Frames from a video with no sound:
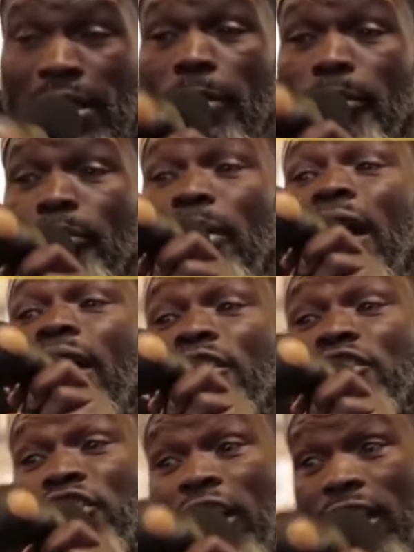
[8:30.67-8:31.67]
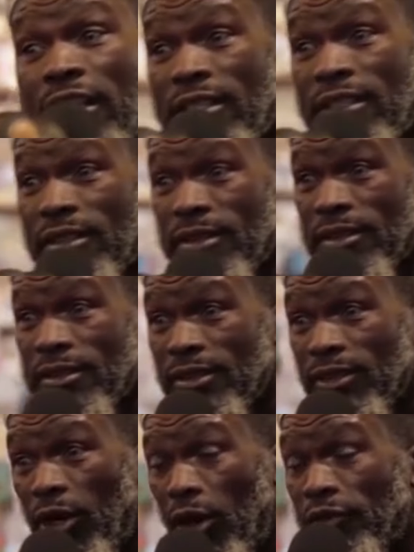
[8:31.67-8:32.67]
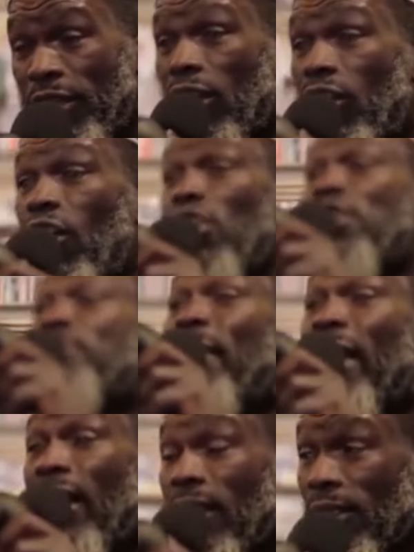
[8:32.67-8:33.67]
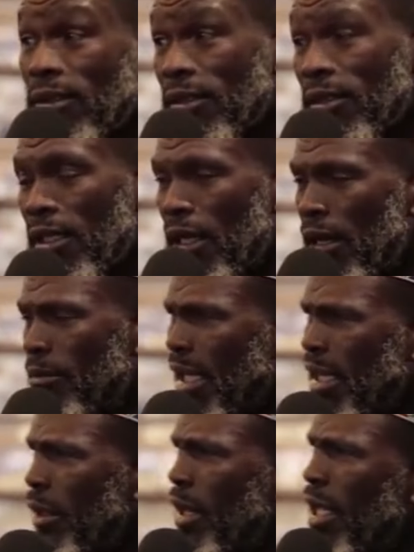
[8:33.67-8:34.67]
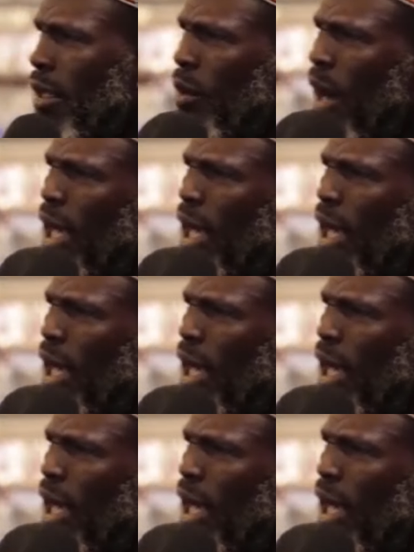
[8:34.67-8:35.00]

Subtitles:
but the packaging of the gospel. By the way,